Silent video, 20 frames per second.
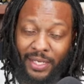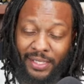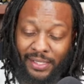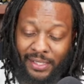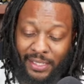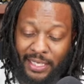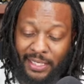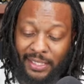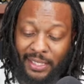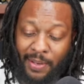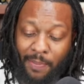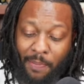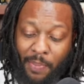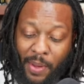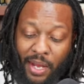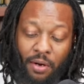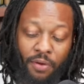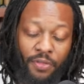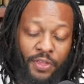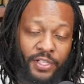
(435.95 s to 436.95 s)
a season
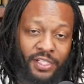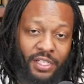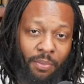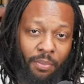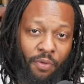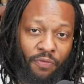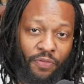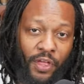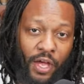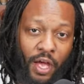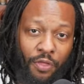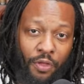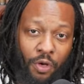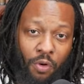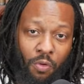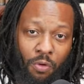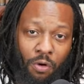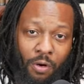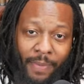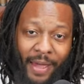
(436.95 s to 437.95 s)
better than some of the
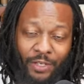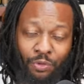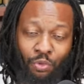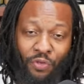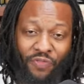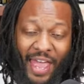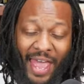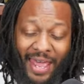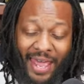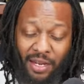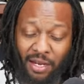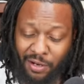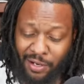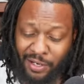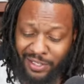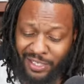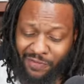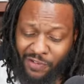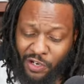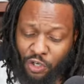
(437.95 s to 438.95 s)
other quarterbacks we've had
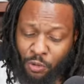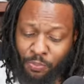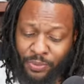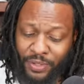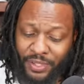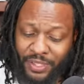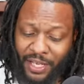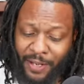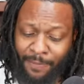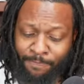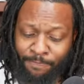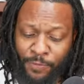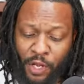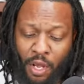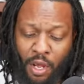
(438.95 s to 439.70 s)
here. At 72%